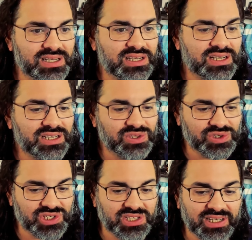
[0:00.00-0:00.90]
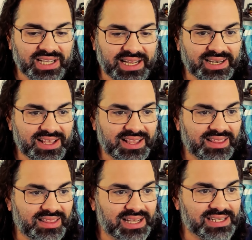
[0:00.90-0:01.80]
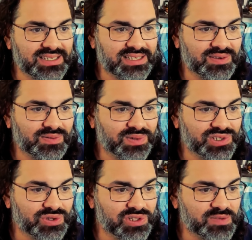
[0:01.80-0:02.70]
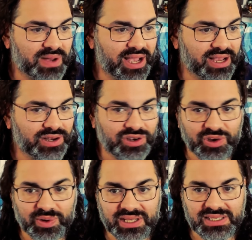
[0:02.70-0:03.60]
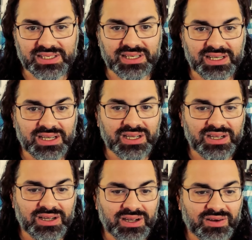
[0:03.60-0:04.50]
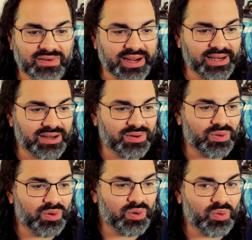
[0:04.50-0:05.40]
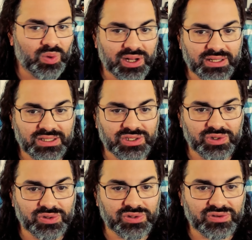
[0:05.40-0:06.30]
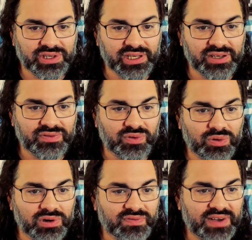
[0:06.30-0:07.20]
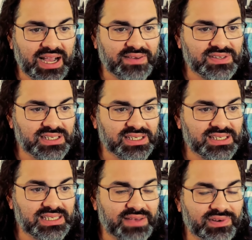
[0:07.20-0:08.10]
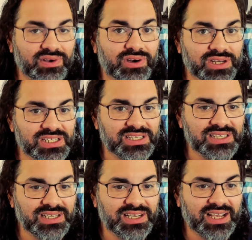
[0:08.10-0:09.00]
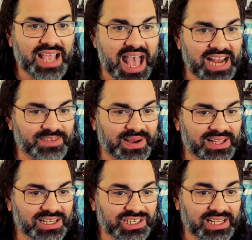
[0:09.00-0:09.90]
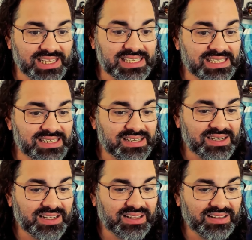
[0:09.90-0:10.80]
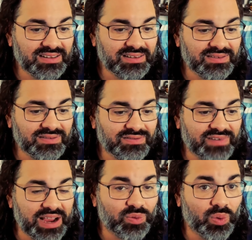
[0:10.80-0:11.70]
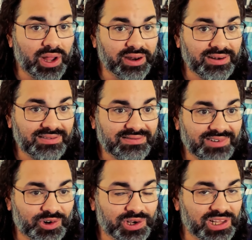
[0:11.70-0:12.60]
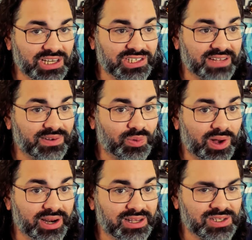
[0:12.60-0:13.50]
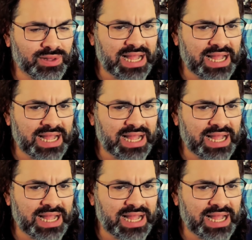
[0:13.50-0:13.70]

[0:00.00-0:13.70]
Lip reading: So just to look at this, we'll just do this by newest. Right? 1, 2, 3, 4, 5, 6, 7 cards added to my collection. And this is rank 1. Or collection level 1. So that's